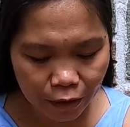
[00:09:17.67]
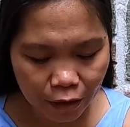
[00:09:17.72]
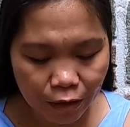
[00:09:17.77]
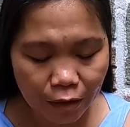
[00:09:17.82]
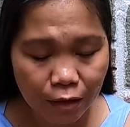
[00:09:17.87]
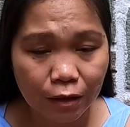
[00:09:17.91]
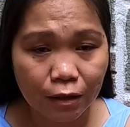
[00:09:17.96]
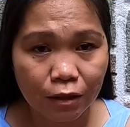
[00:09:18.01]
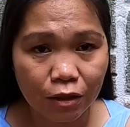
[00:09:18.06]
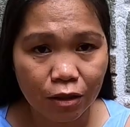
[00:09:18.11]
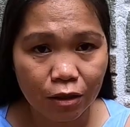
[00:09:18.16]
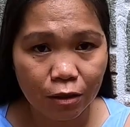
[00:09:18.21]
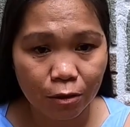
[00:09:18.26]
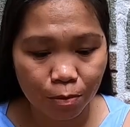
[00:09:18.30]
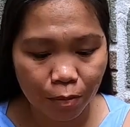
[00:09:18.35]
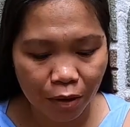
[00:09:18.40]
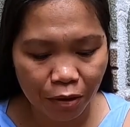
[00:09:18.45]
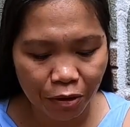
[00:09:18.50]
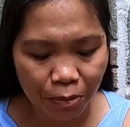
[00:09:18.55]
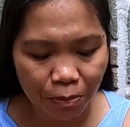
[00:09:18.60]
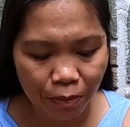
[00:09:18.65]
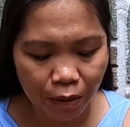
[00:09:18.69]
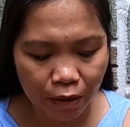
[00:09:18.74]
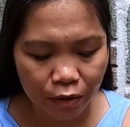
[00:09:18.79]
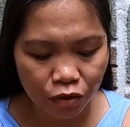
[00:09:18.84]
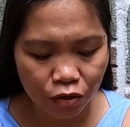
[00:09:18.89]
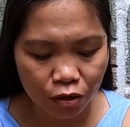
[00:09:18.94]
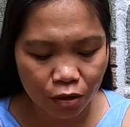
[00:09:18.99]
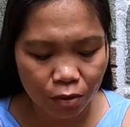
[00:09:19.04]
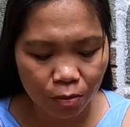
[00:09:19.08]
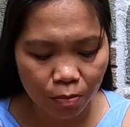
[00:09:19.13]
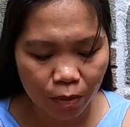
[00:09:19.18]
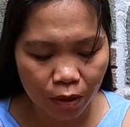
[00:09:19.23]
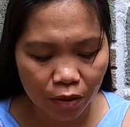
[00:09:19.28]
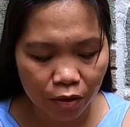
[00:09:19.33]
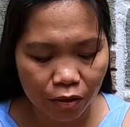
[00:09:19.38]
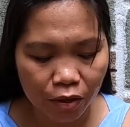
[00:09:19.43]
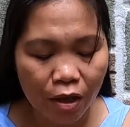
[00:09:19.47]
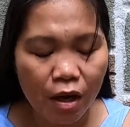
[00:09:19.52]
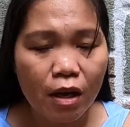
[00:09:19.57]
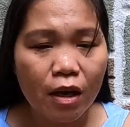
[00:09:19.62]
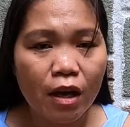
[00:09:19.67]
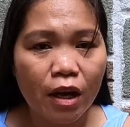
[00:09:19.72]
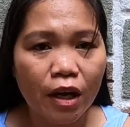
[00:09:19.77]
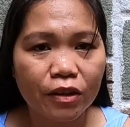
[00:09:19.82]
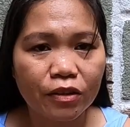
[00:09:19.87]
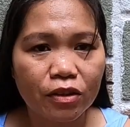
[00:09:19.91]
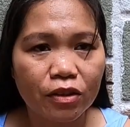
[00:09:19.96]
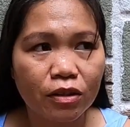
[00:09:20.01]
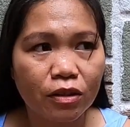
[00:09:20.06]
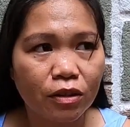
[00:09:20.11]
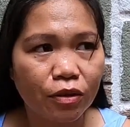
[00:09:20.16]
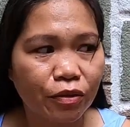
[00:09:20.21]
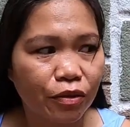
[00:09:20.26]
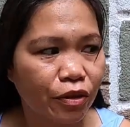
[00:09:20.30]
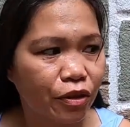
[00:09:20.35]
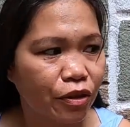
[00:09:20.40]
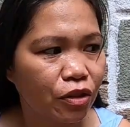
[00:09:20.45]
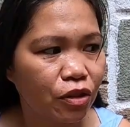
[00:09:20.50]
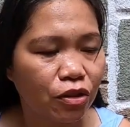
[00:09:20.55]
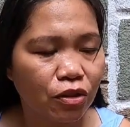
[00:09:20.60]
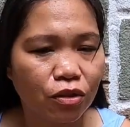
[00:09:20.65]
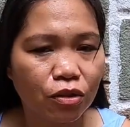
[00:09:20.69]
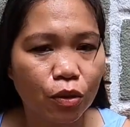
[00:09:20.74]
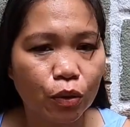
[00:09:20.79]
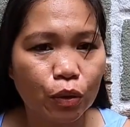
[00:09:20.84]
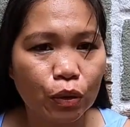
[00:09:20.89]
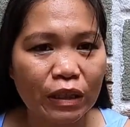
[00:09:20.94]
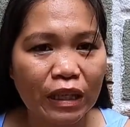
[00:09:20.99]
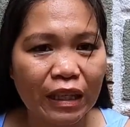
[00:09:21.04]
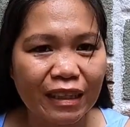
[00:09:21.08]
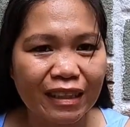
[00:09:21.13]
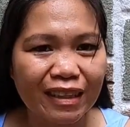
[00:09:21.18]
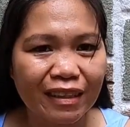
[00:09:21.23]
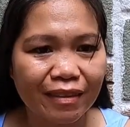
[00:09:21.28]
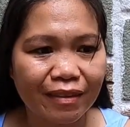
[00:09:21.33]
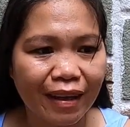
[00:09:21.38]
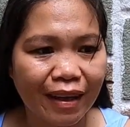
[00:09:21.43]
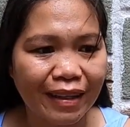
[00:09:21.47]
she's she's very bad she's better i just told her just don't get the,